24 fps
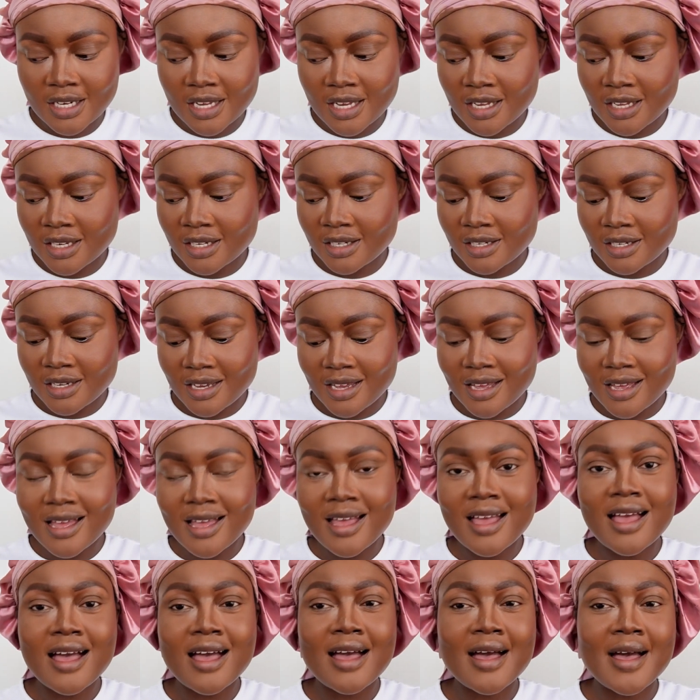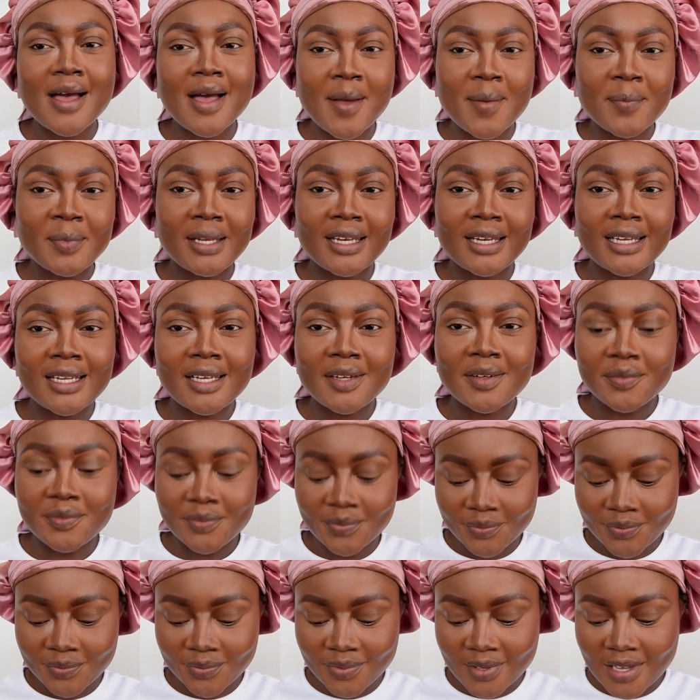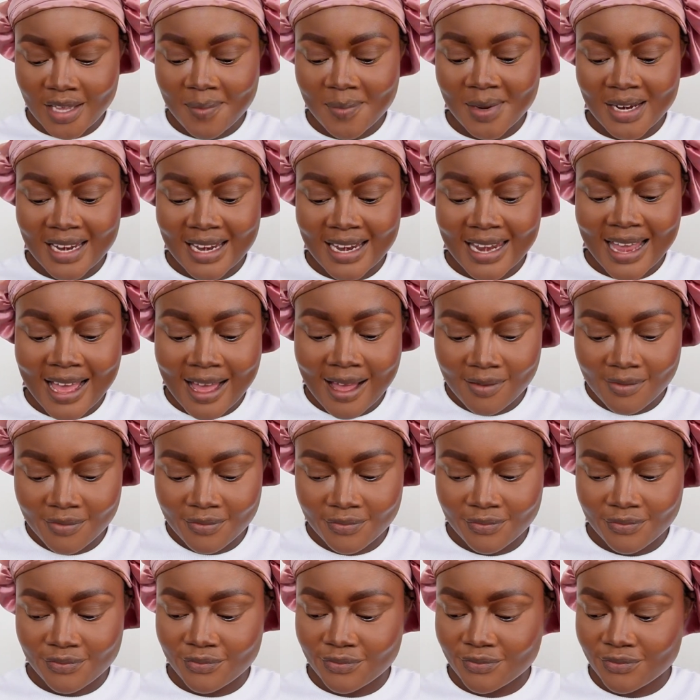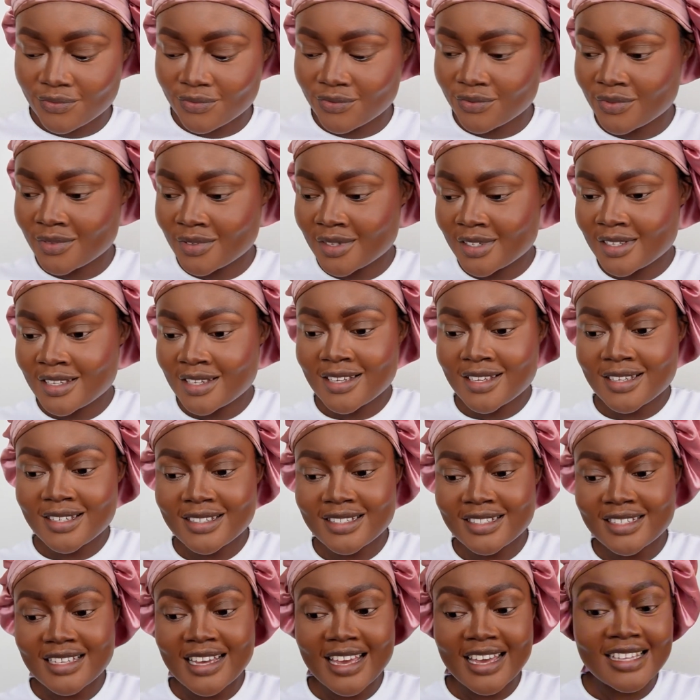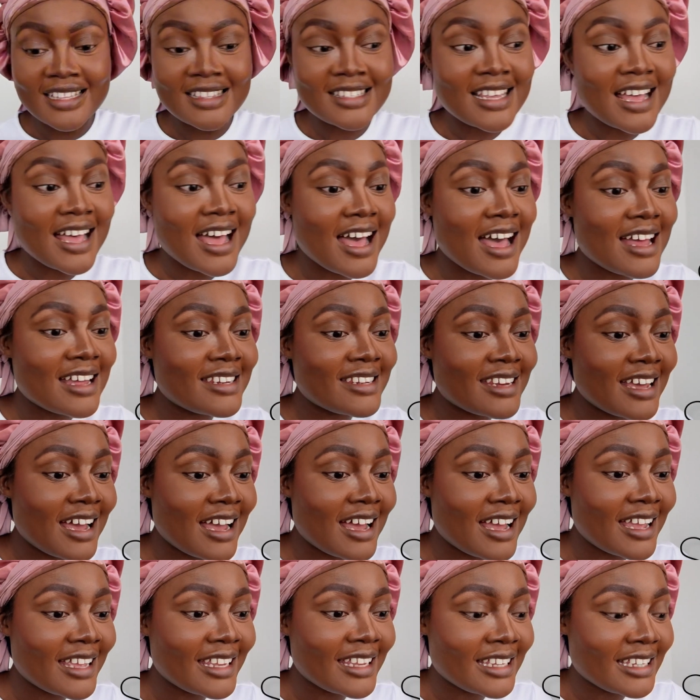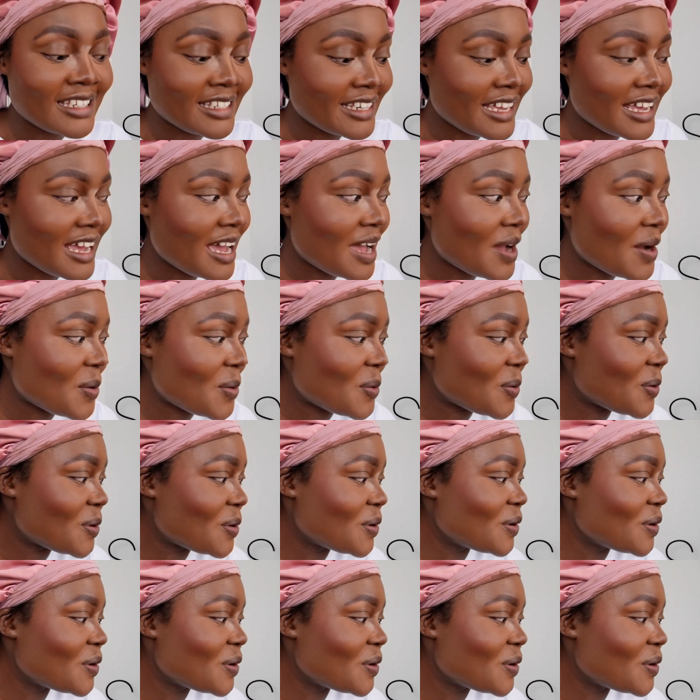and I'm in love. I'm in love. Diaitanda indao.